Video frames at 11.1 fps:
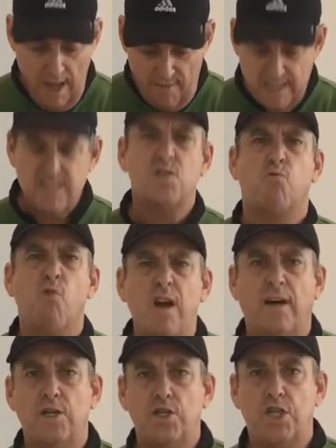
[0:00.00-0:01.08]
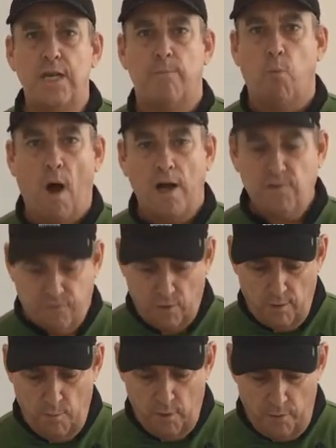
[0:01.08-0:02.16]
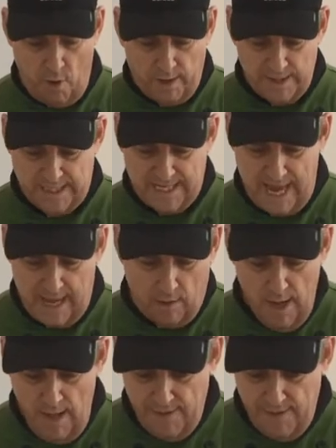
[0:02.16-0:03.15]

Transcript: And this is really cheap. Watch for them when they're on sale.